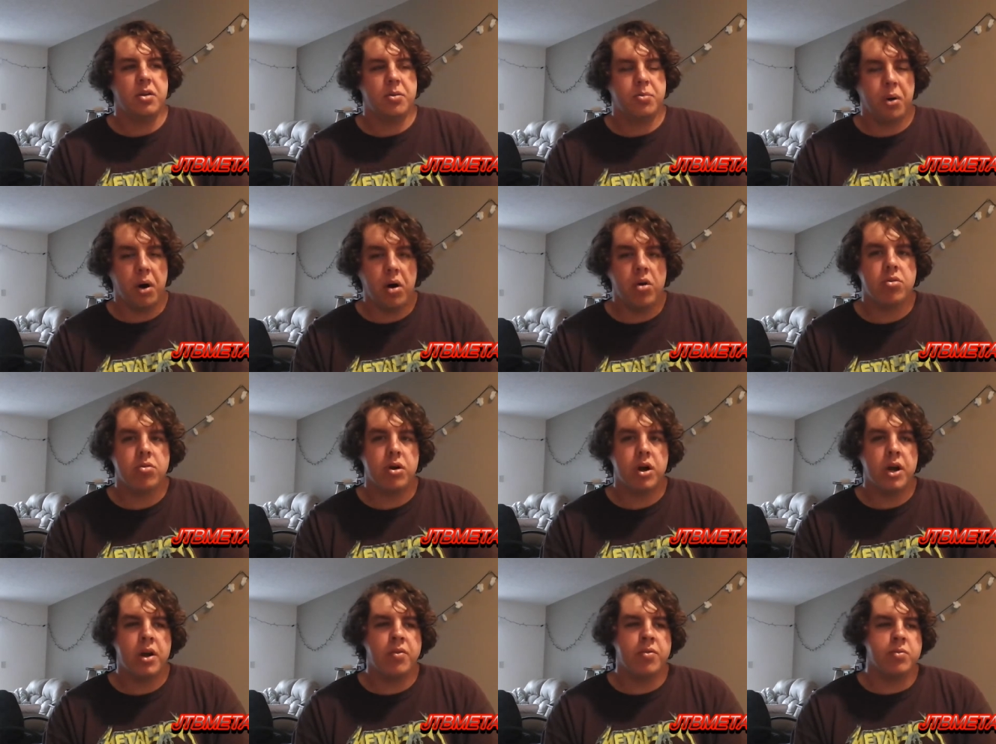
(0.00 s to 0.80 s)
Paul
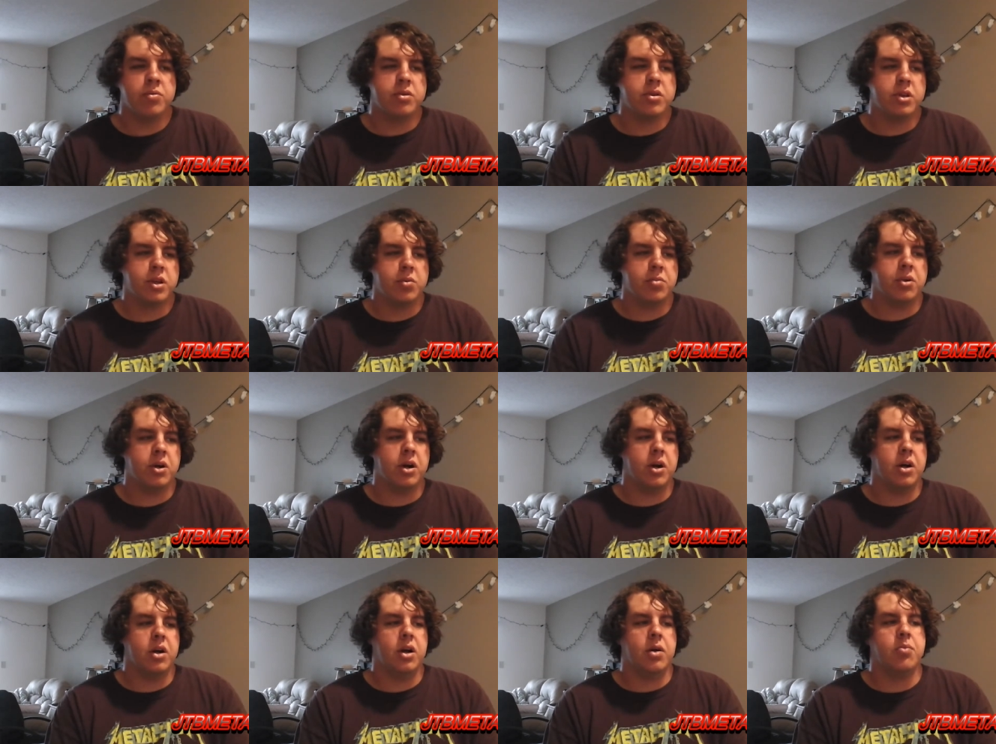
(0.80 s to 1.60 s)
Gray from
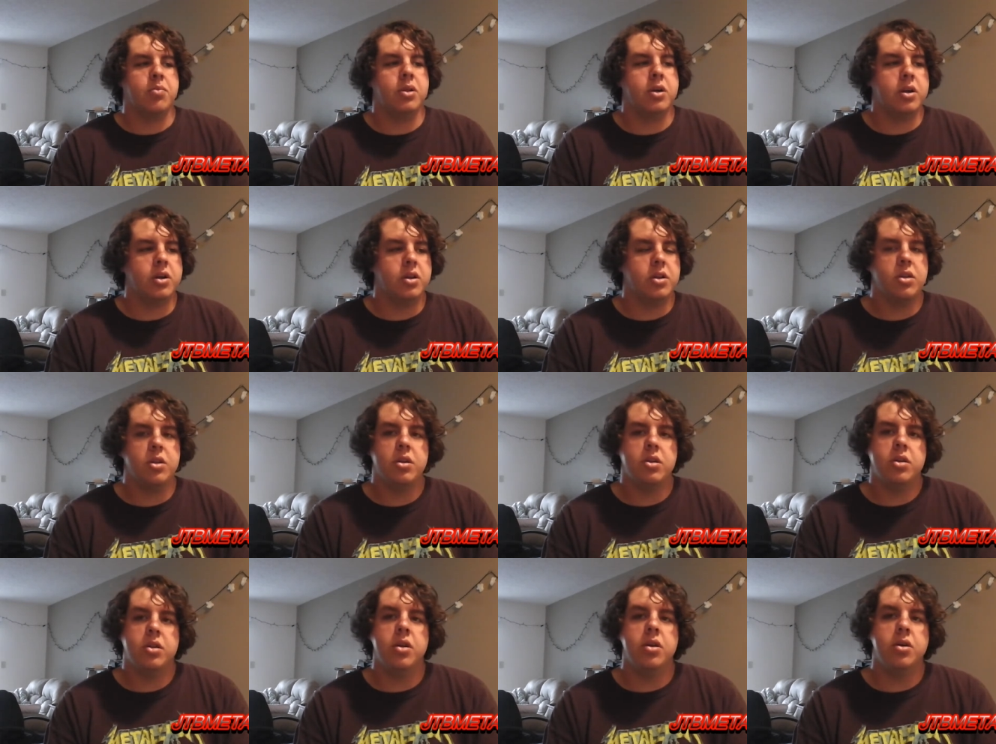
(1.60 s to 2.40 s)
Slipknot. I'm like,
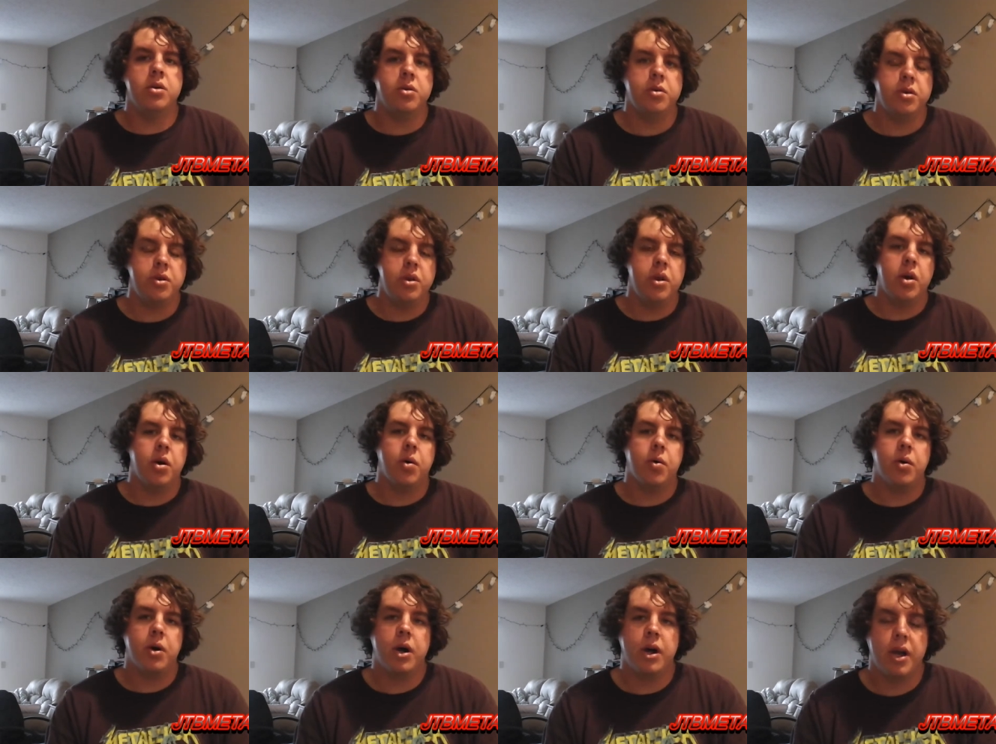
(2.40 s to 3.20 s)
dude,
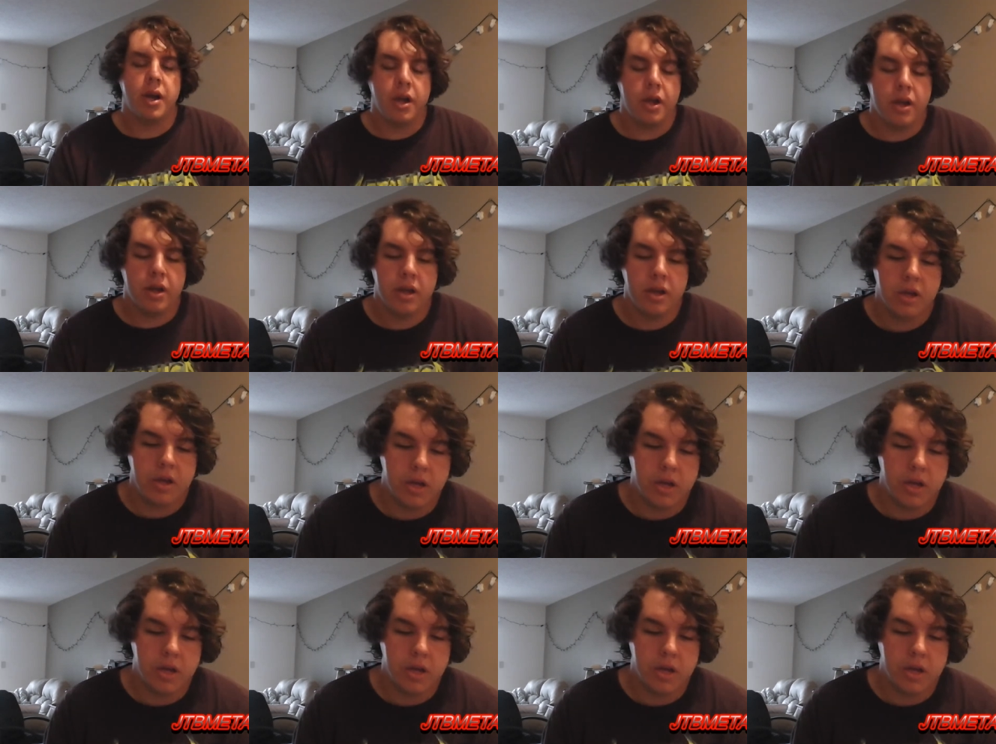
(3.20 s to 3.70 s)
no way.